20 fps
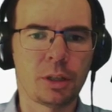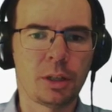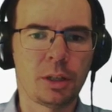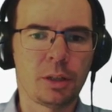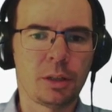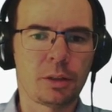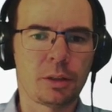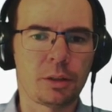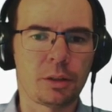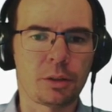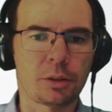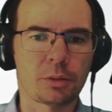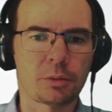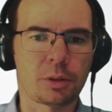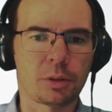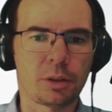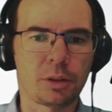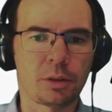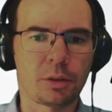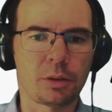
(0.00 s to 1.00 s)
and
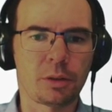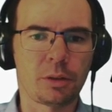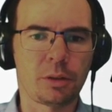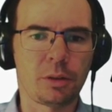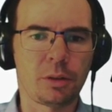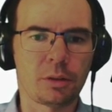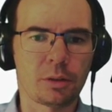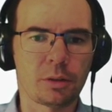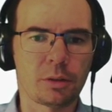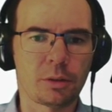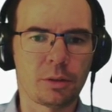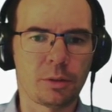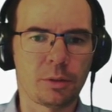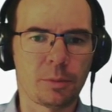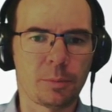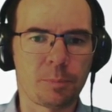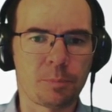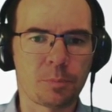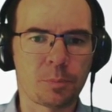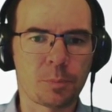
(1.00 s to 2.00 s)

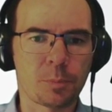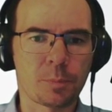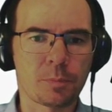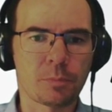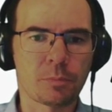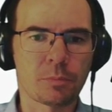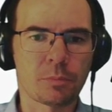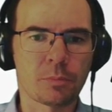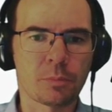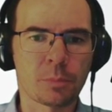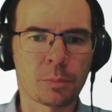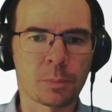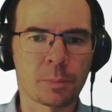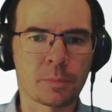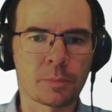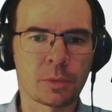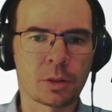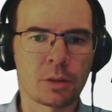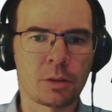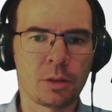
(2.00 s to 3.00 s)
the
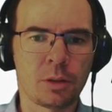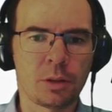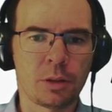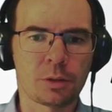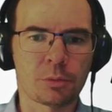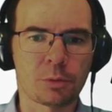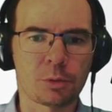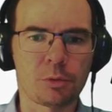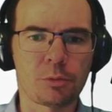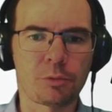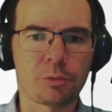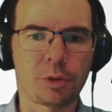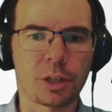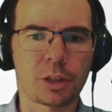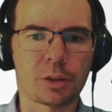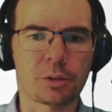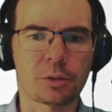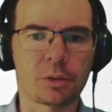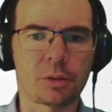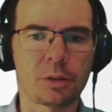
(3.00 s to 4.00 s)
row
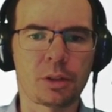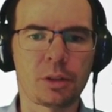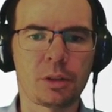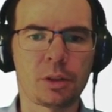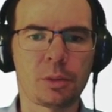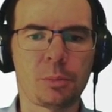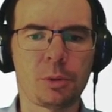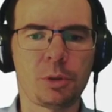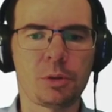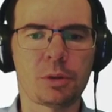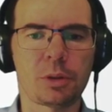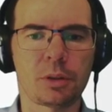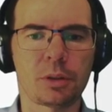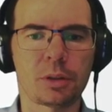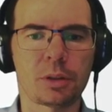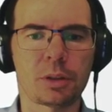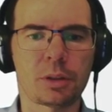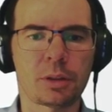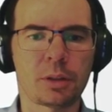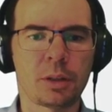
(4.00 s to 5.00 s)
vector, and then I'm using
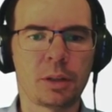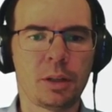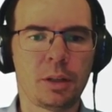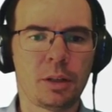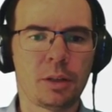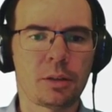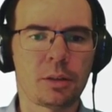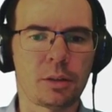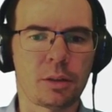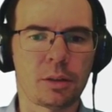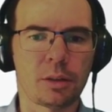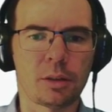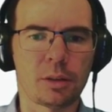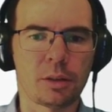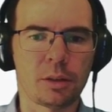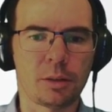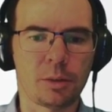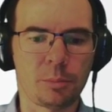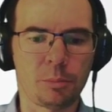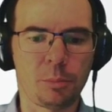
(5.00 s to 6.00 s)
this a
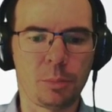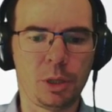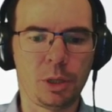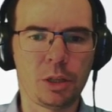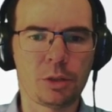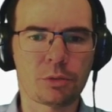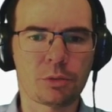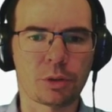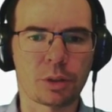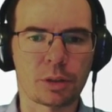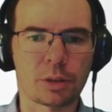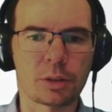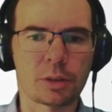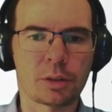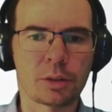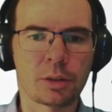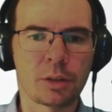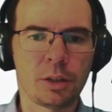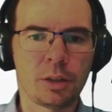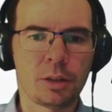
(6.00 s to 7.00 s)
matrix.
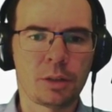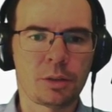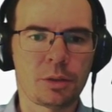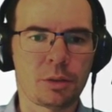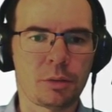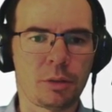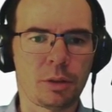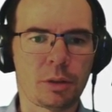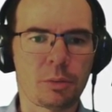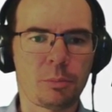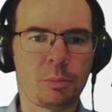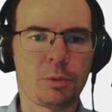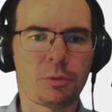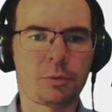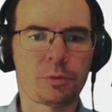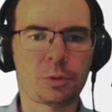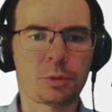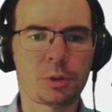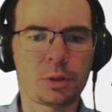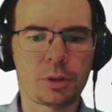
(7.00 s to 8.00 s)
So let me
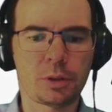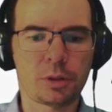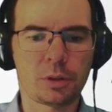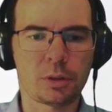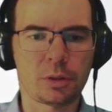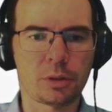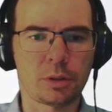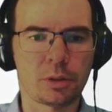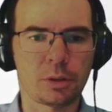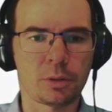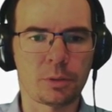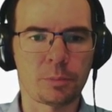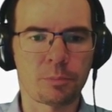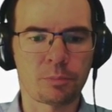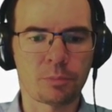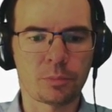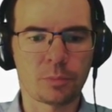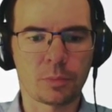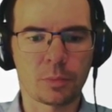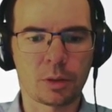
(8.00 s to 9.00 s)
first
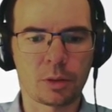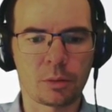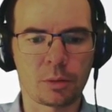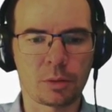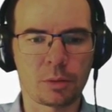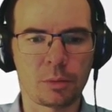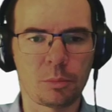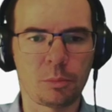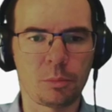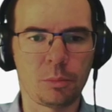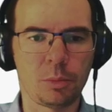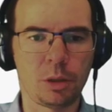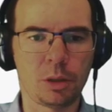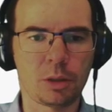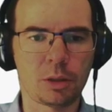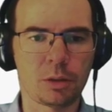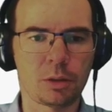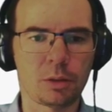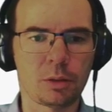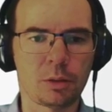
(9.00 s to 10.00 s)
make
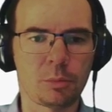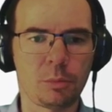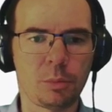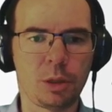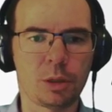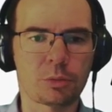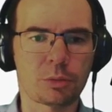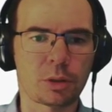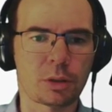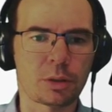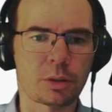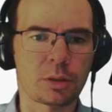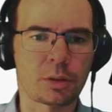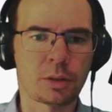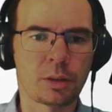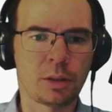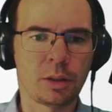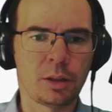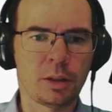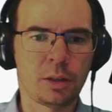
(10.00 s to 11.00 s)
it a matrix
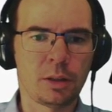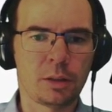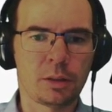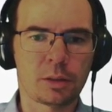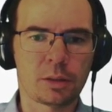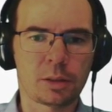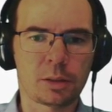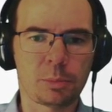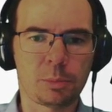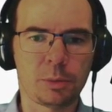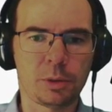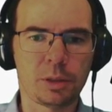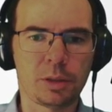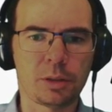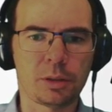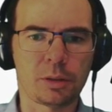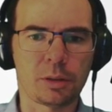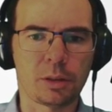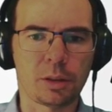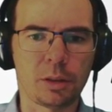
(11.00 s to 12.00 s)

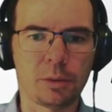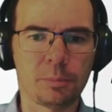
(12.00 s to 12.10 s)
explicitly.